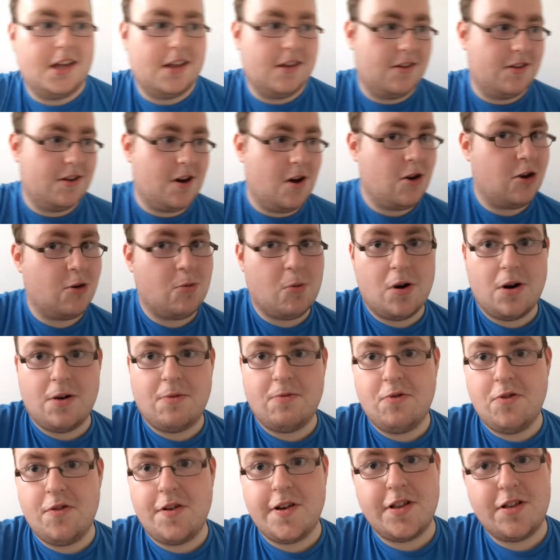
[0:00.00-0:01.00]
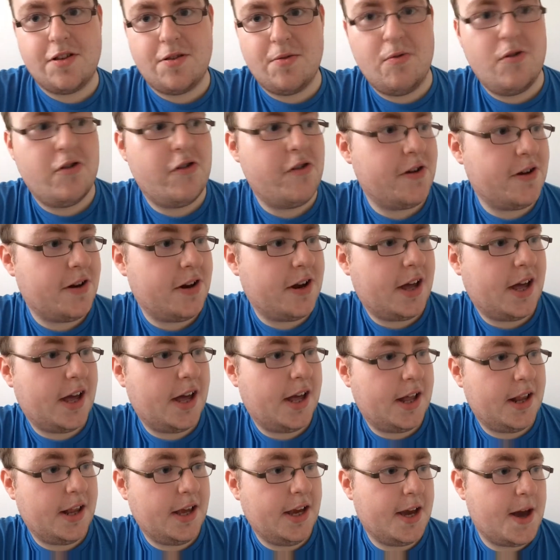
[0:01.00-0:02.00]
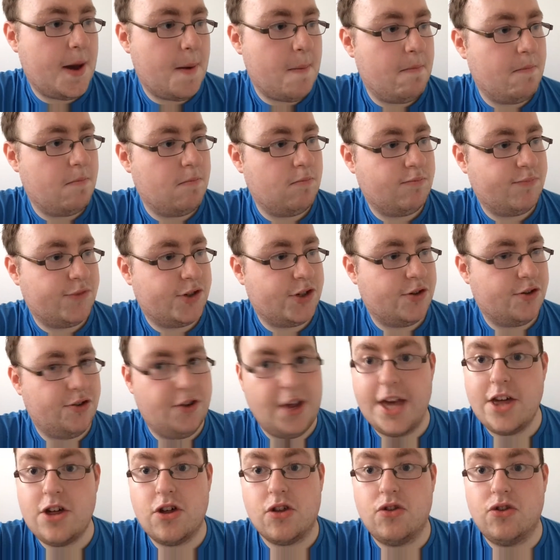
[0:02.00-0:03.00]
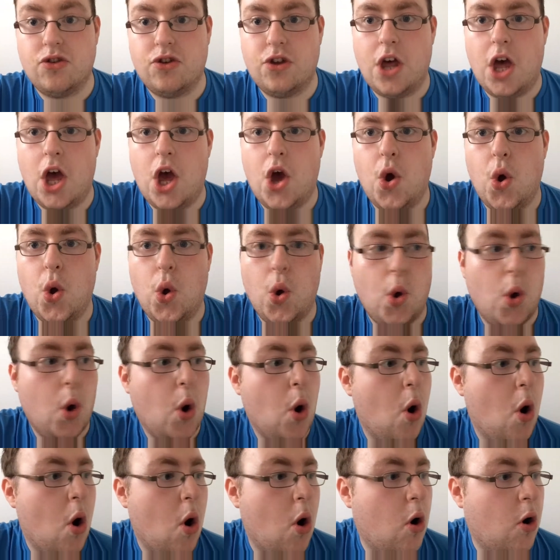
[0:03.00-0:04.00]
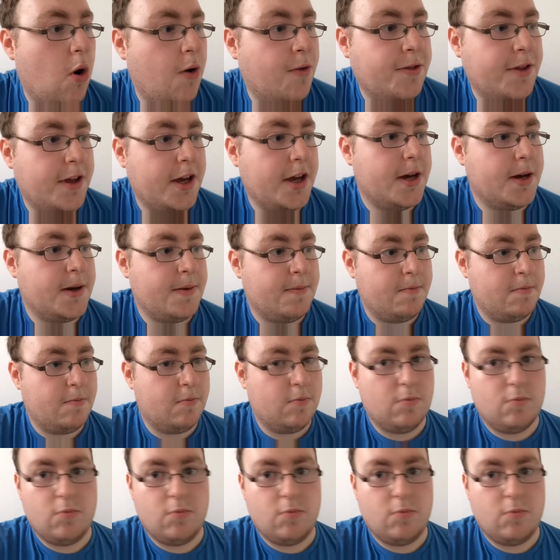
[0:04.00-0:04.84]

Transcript: so I don't want to ruin the sensations on the,